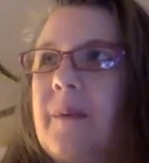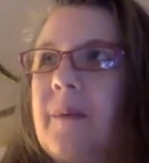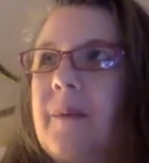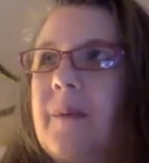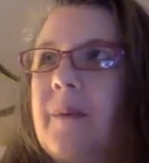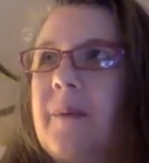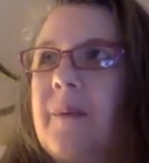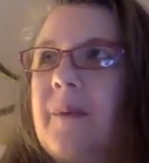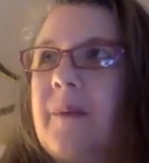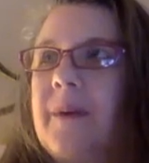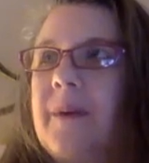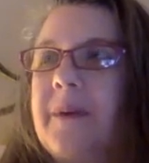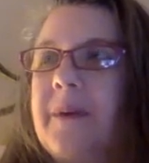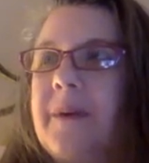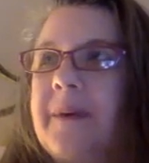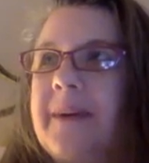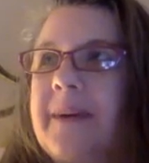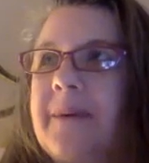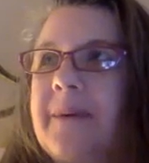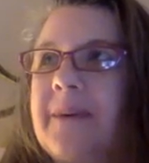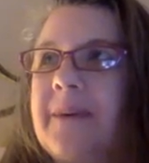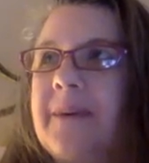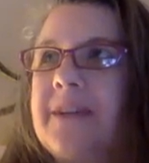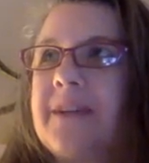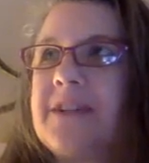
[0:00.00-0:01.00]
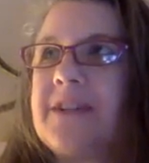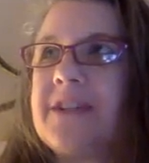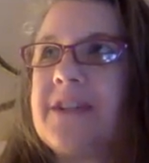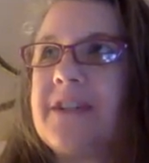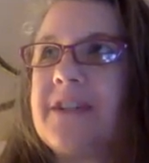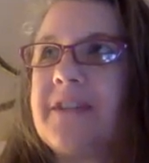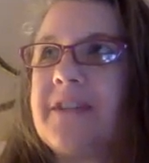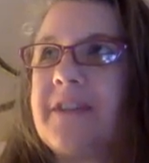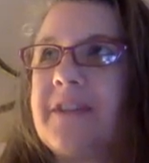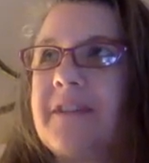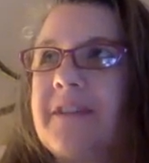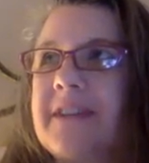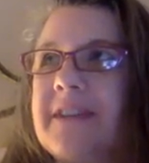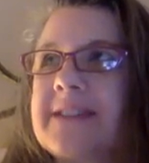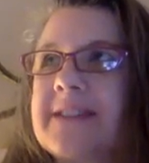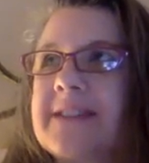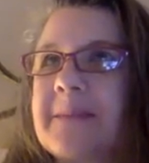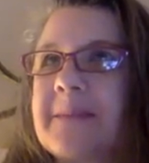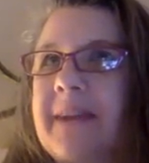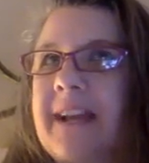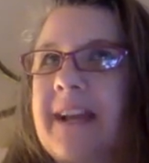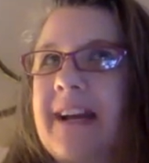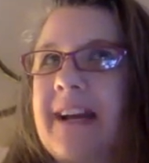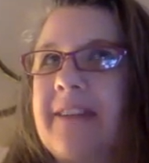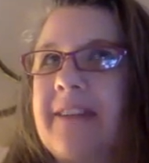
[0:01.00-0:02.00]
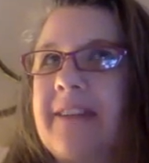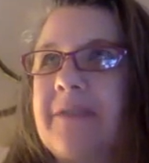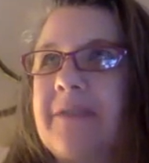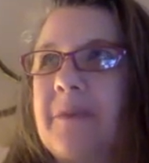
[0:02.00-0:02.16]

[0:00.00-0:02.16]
what do I want to do for the rest of my life?